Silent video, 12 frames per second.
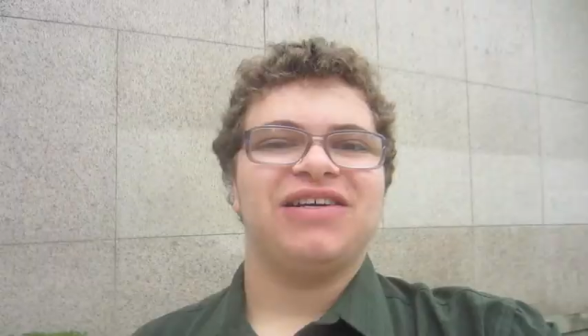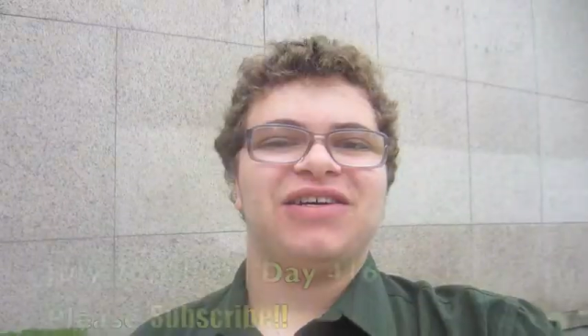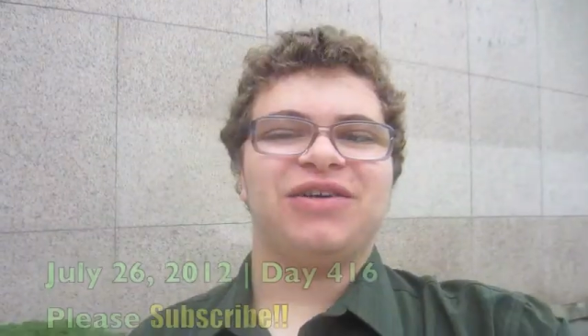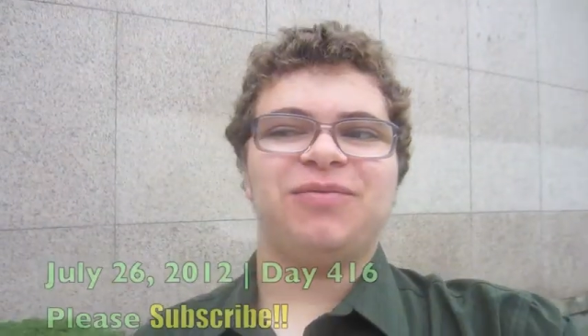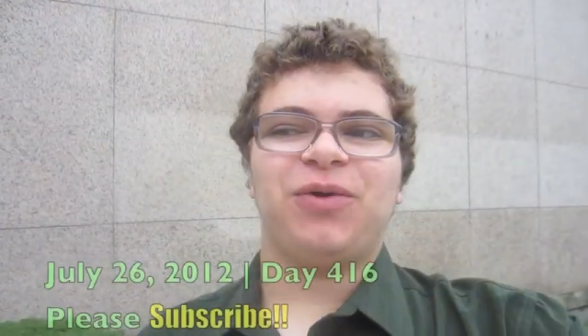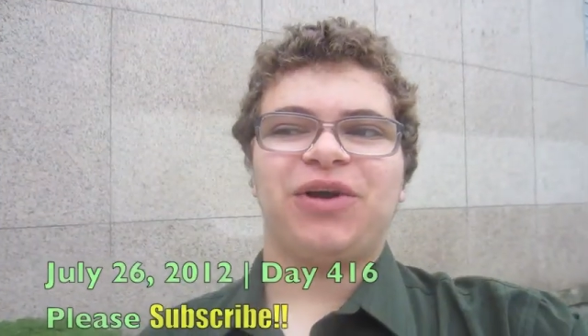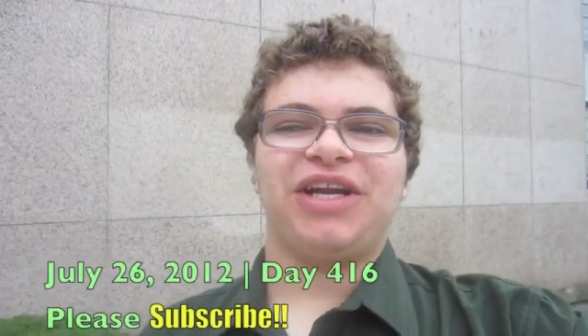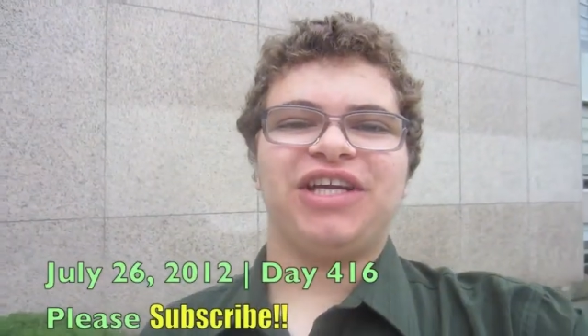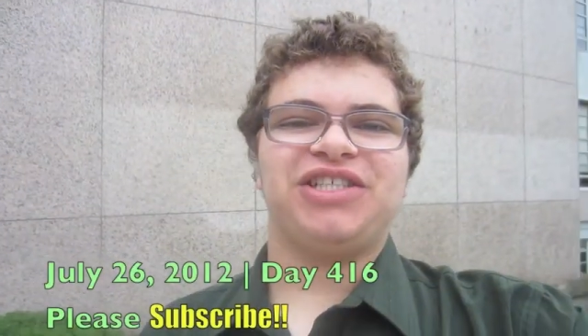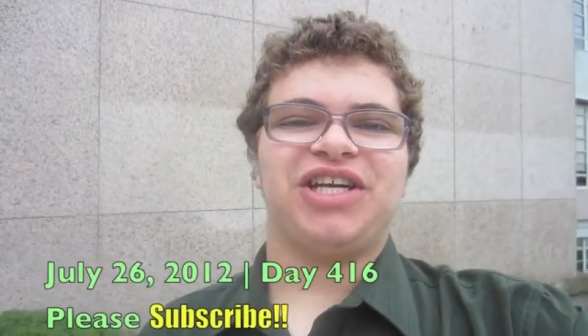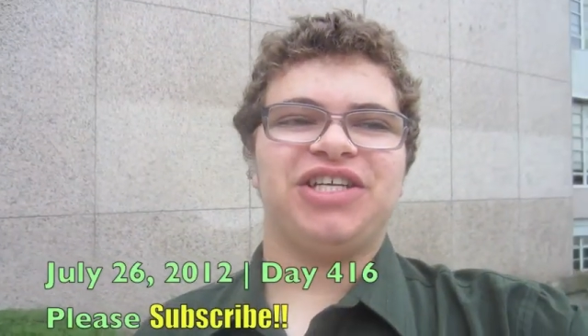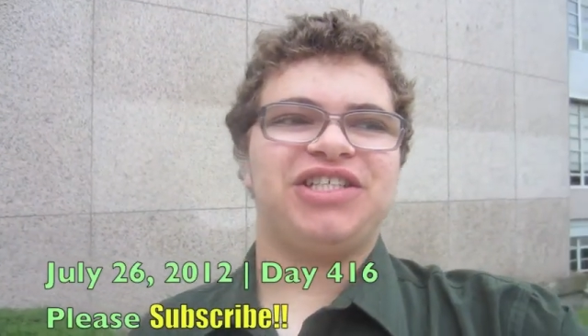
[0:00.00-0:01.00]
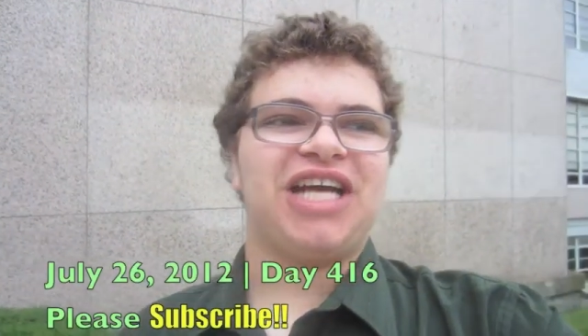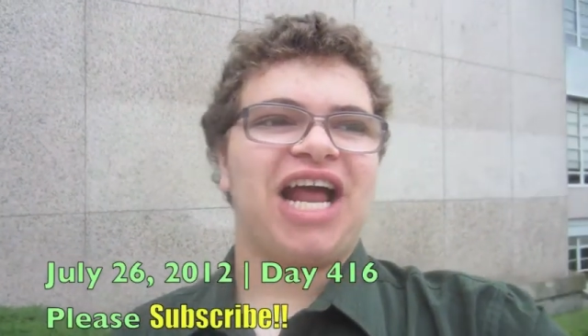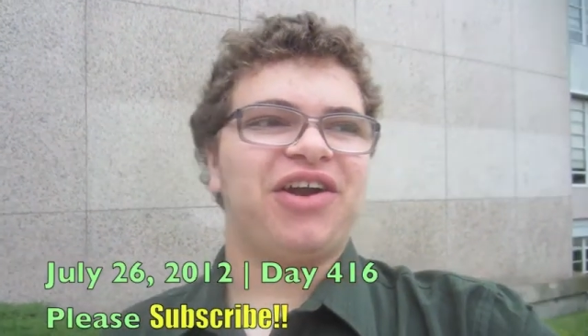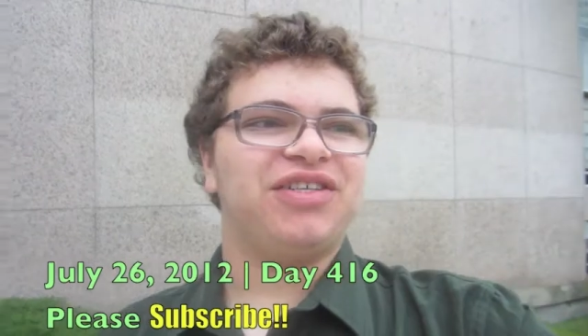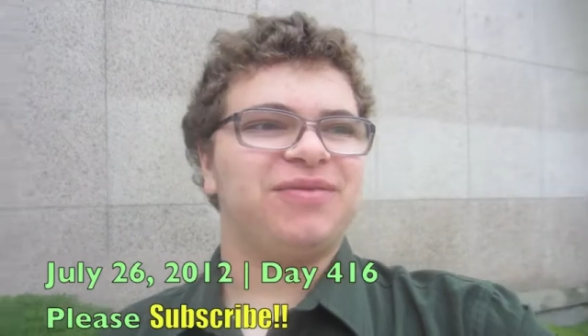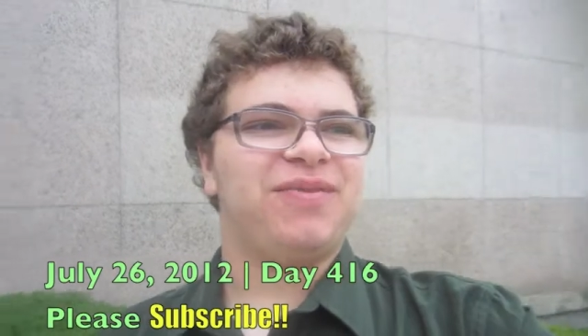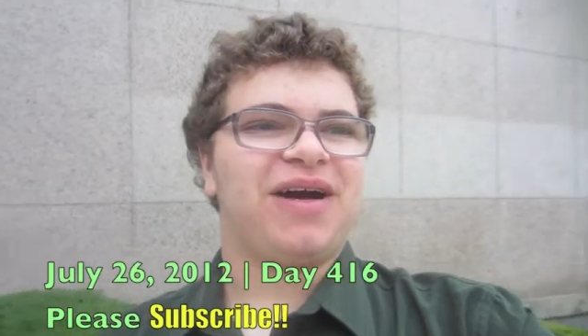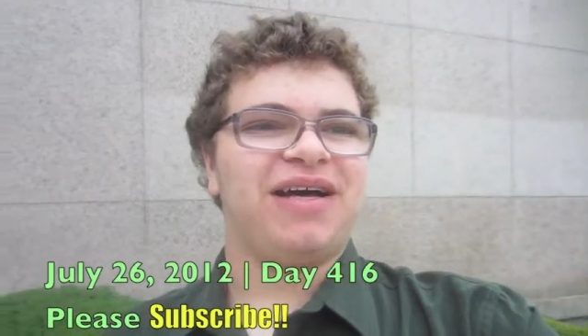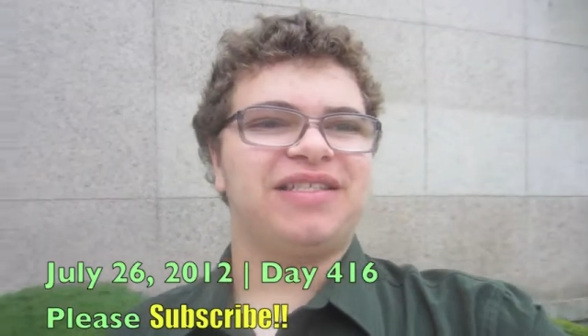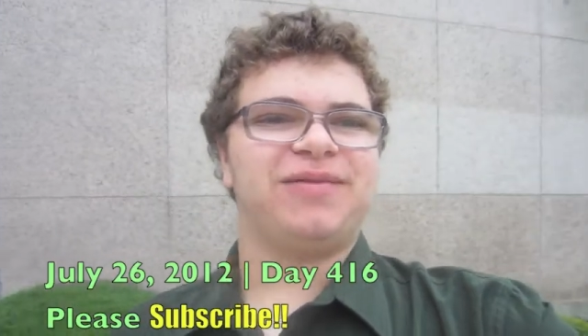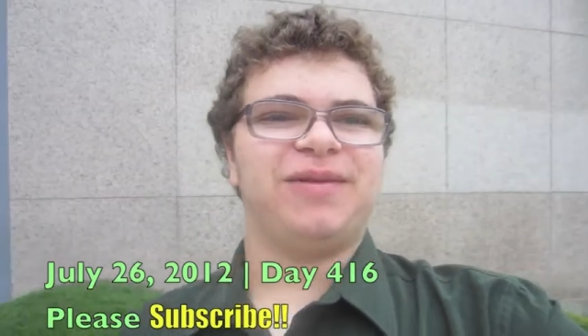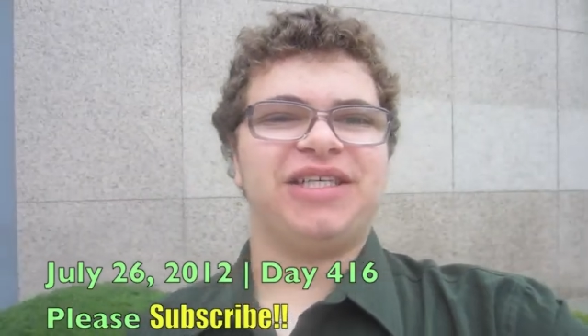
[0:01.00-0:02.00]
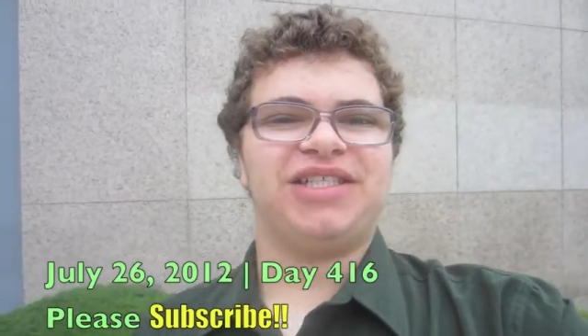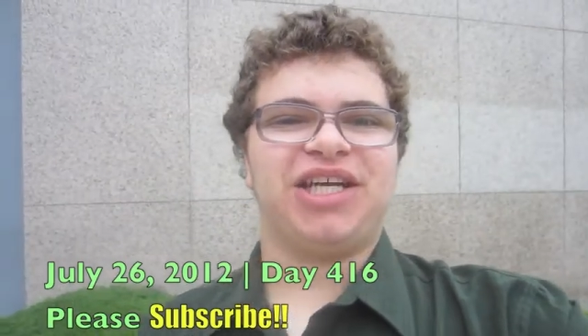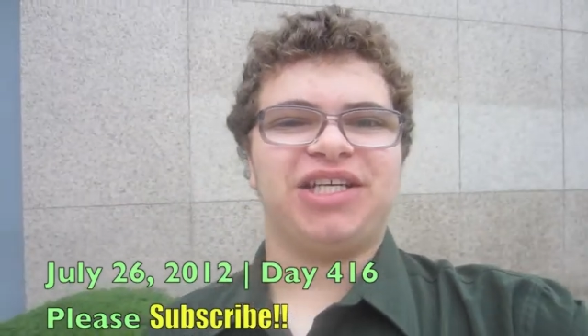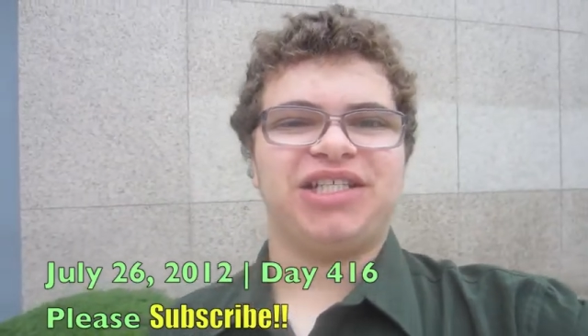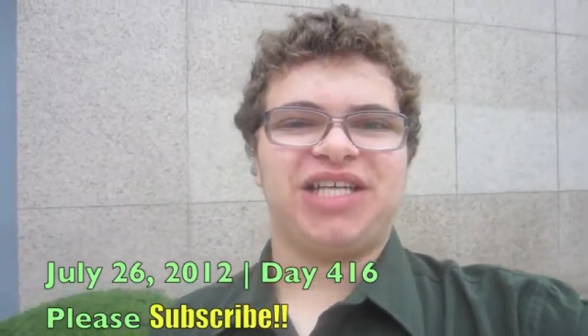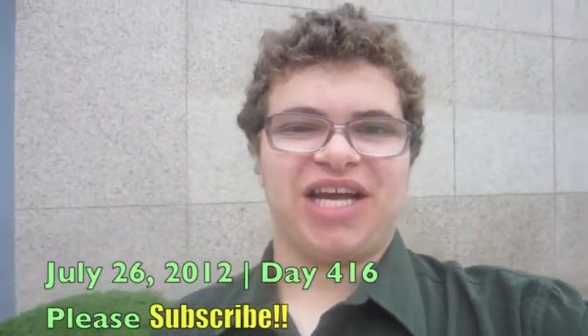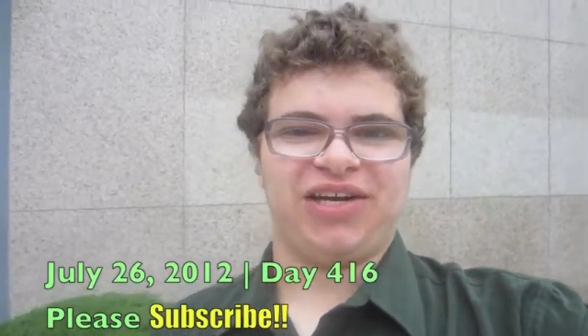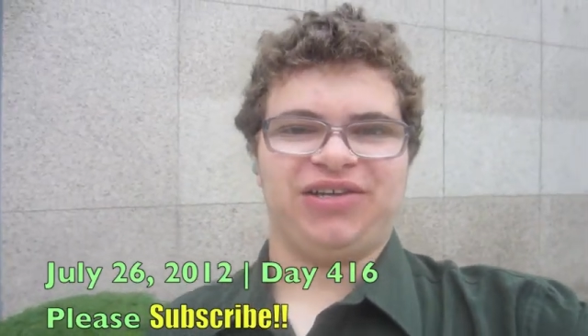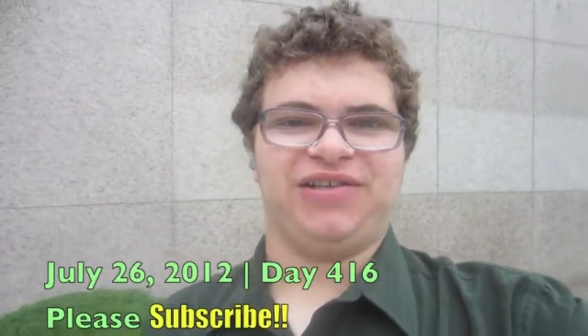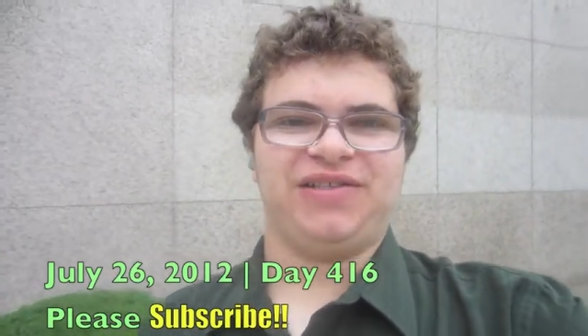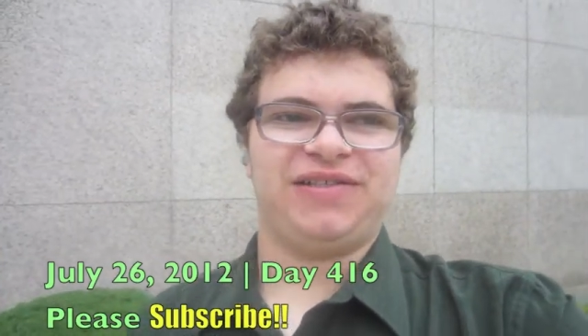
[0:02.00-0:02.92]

Good morning, Shunshiners and possibly Shunshaders.